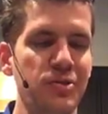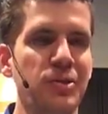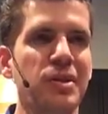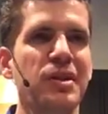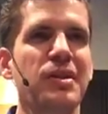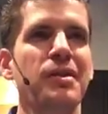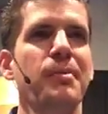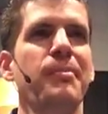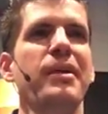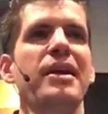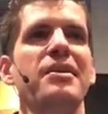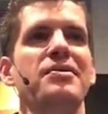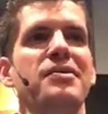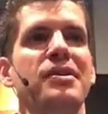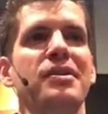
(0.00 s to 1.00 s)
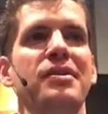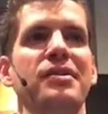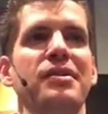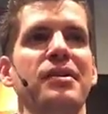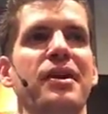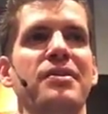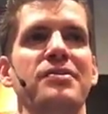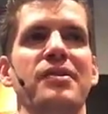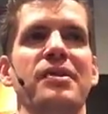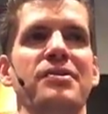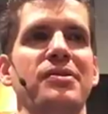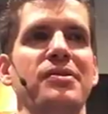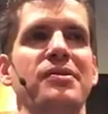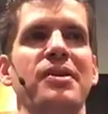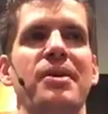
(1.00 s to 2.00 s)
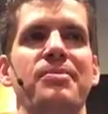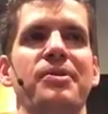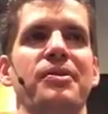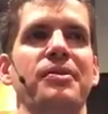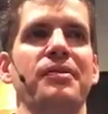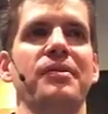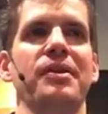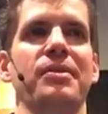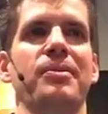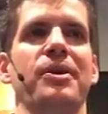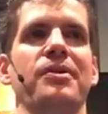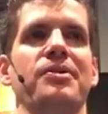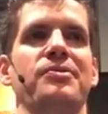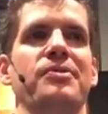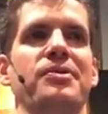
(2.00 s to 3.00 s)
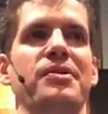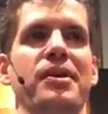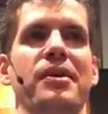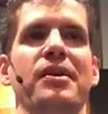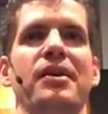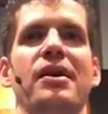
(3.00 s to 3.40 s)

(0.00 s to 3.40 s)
isn't it amazing? Guys, let's just stop here and think about this for a second.